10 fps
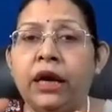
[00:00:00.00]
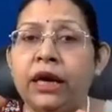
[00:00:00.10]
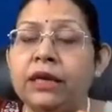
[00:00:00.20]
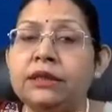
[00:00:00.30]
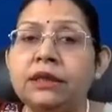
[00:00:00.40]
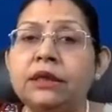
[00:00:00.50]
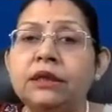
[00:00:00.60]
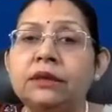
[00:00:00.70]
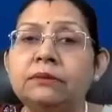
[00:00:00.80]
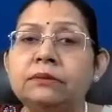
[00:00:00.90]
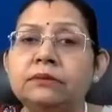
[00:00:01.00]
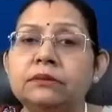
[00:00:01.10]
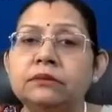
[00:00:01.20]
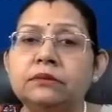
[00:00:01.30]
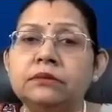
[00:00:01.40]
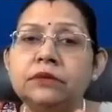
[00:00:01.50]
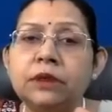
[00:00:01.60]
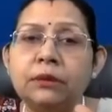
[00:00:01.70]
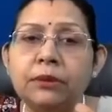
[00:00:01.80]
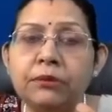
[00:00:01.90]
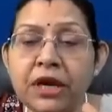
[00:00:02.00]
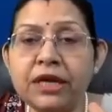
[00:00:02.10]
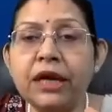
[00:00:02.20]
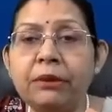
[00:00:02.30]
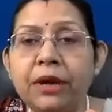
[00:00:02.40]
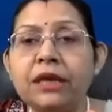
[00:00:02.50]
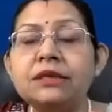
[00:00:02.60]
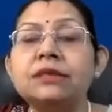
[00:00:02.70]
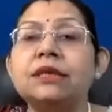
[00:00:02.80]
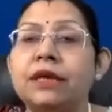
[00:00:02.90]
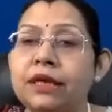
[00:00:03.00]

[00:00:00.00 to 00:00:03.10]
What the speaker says: And the median means,